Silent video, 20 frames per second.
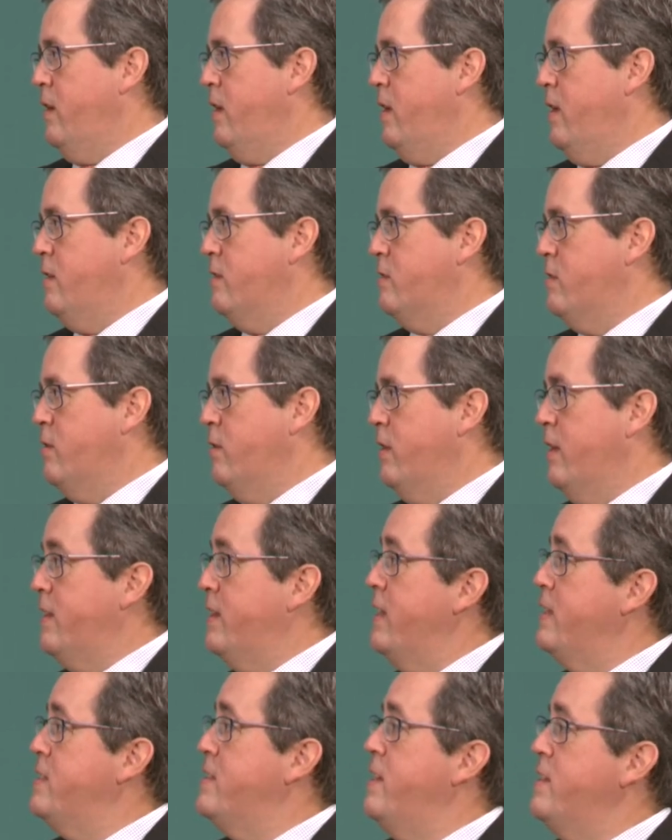And so, like,
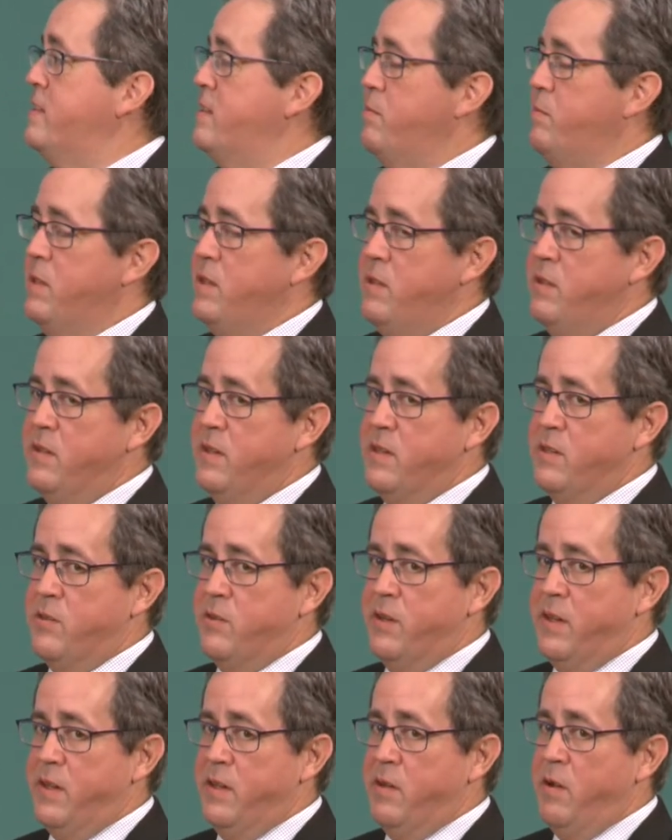that's not something you
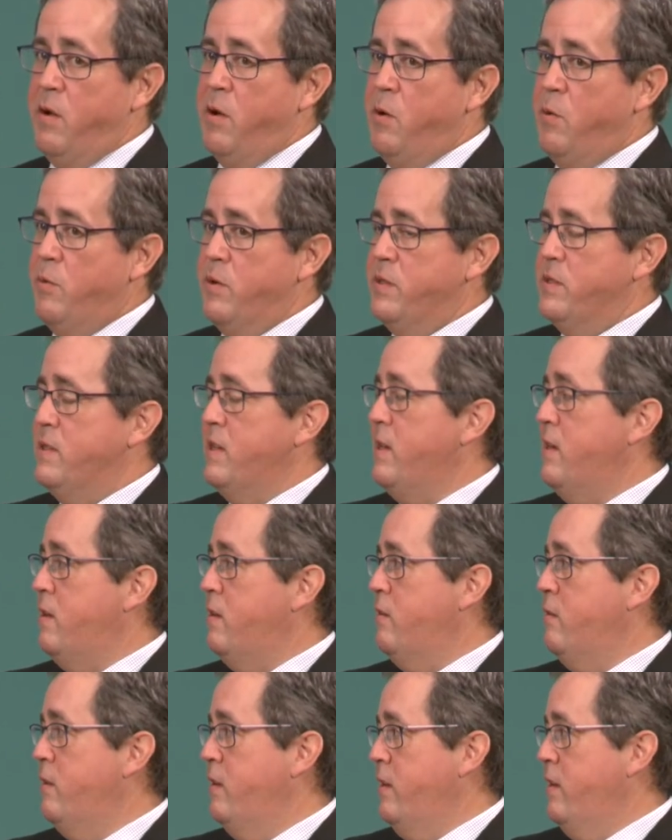necessarily can always
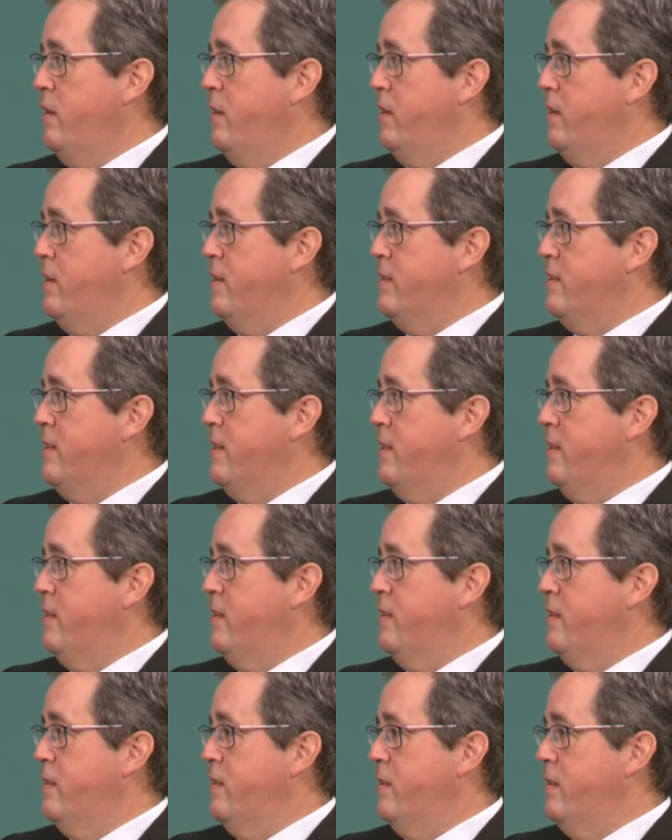tell in,
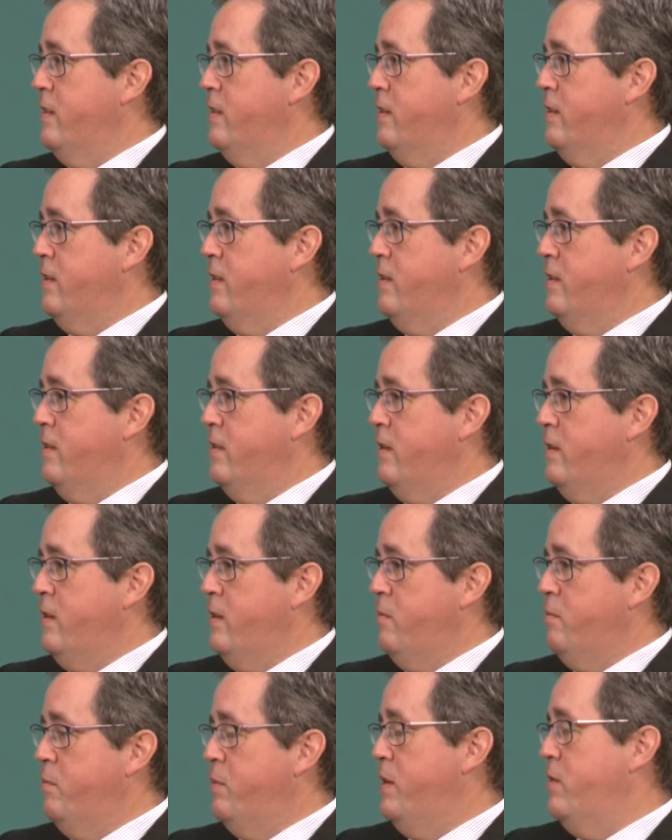say, the
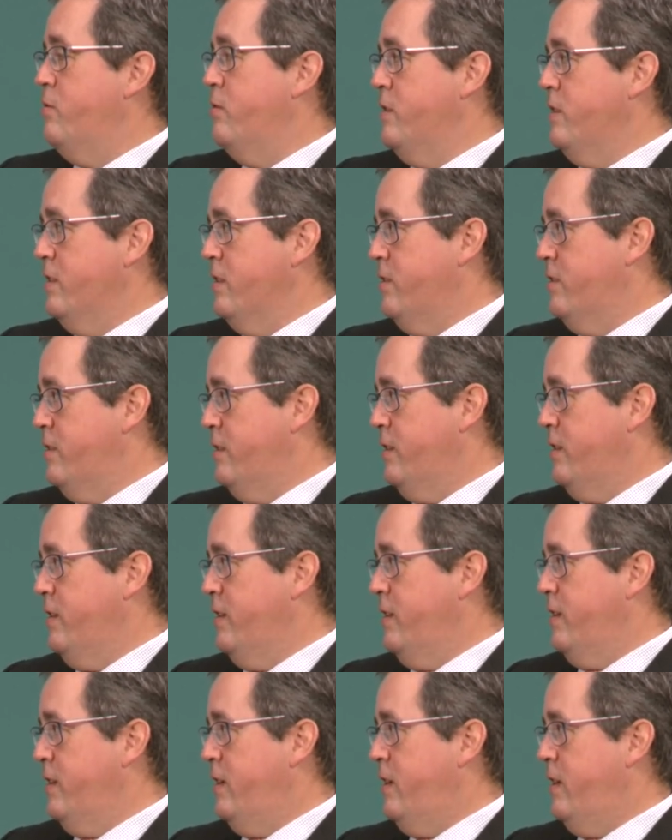petri dish.
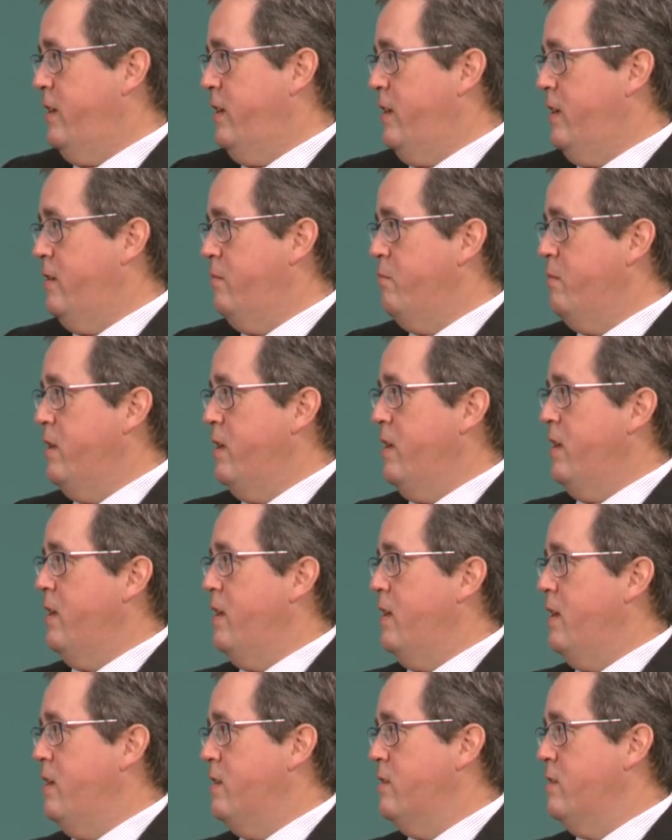Mm-hmm.
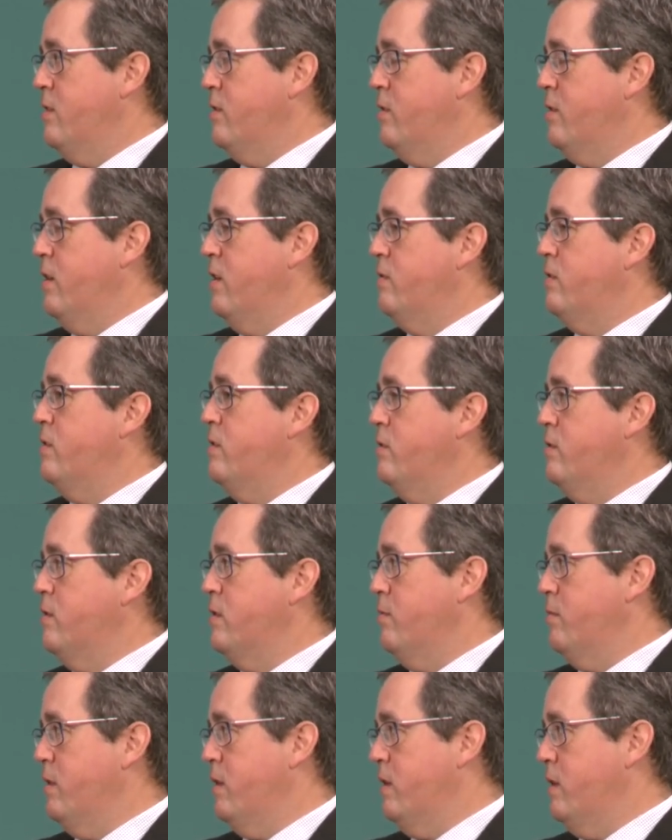And so you have to do
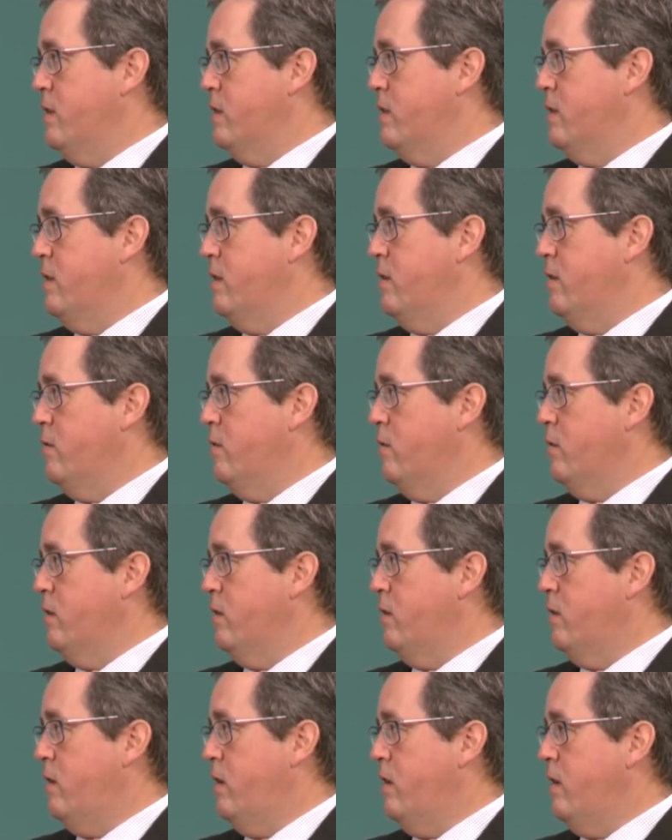some things
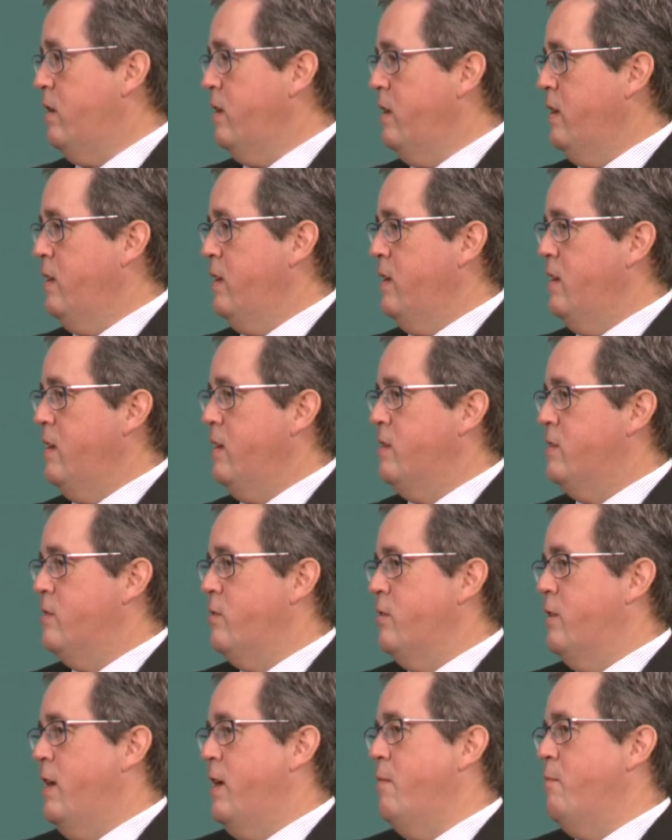early on. And
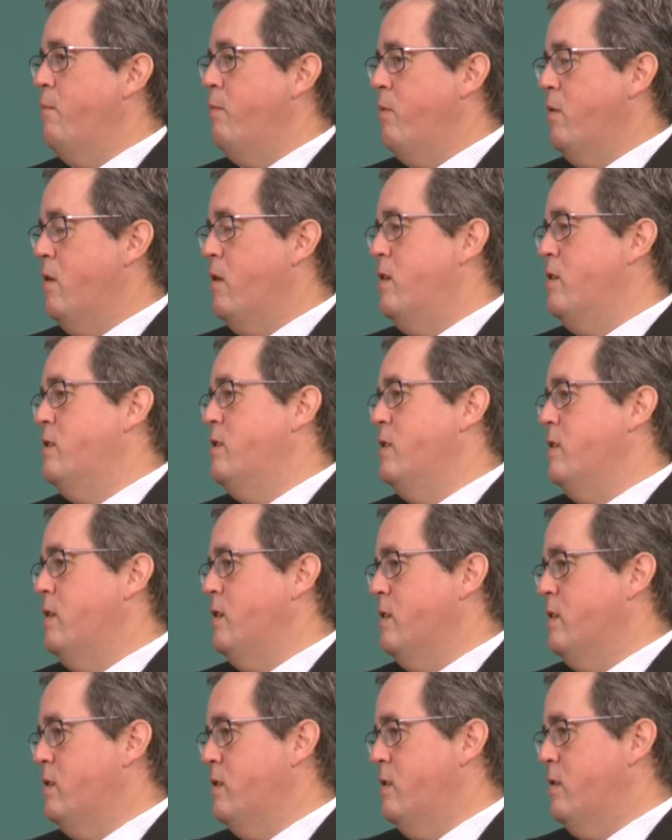so that
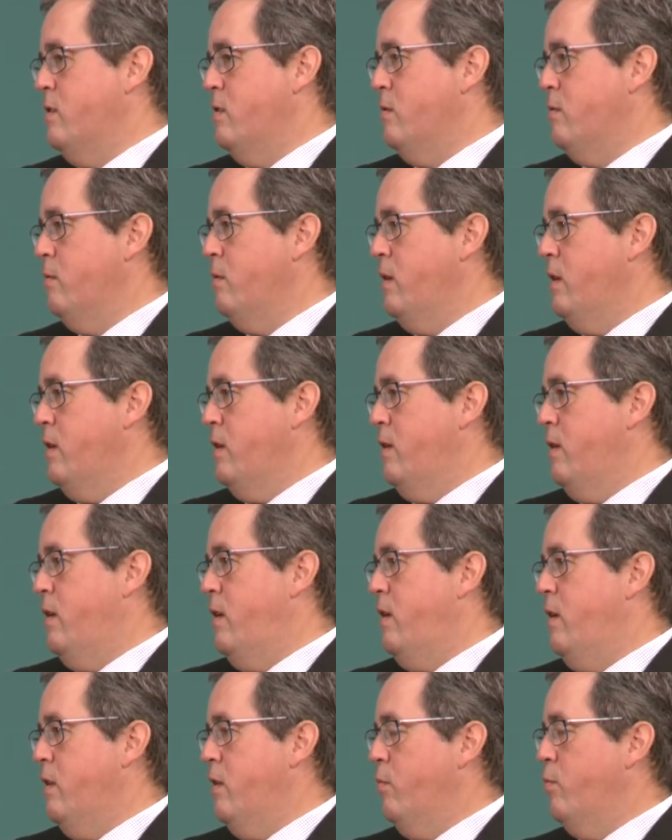process, you know,
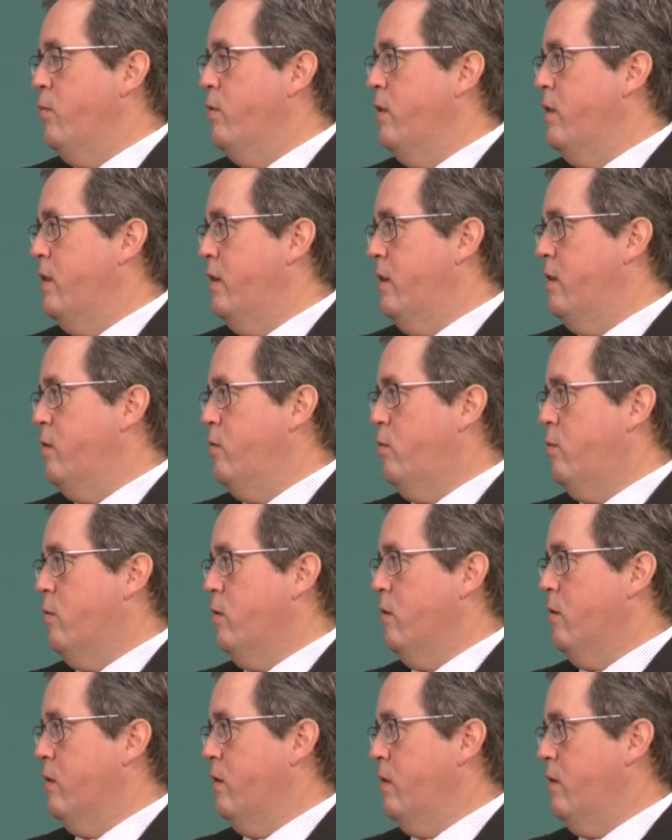the preclinical
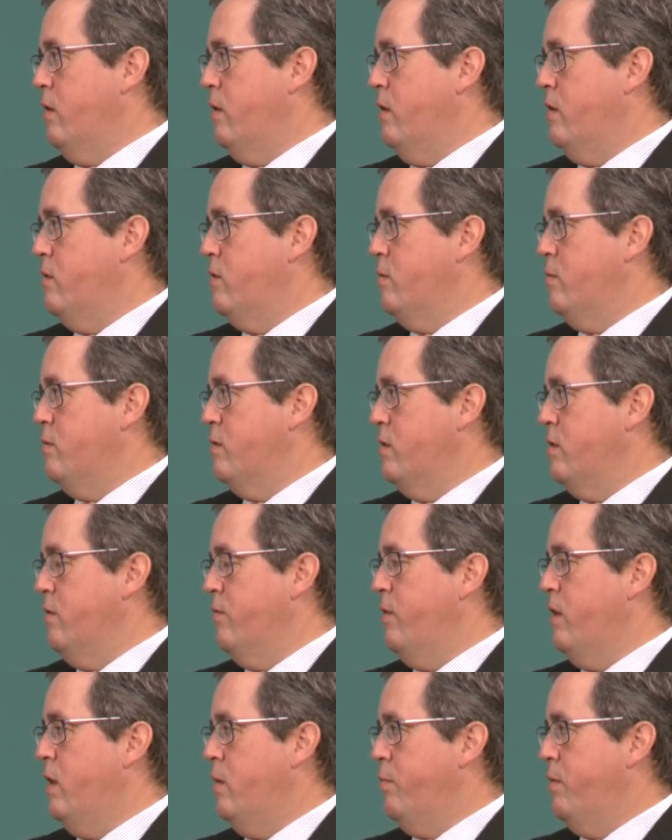work in terms of
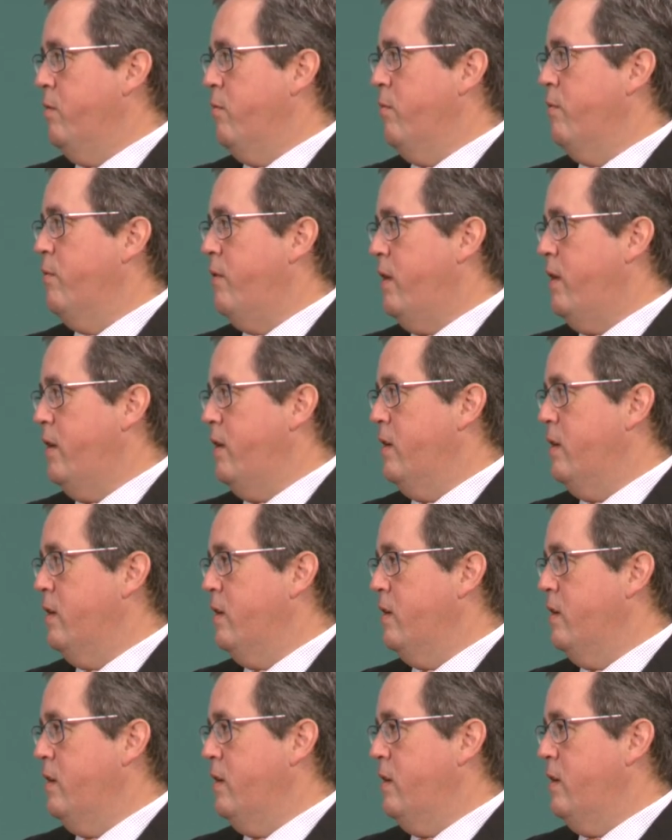developing, refining it,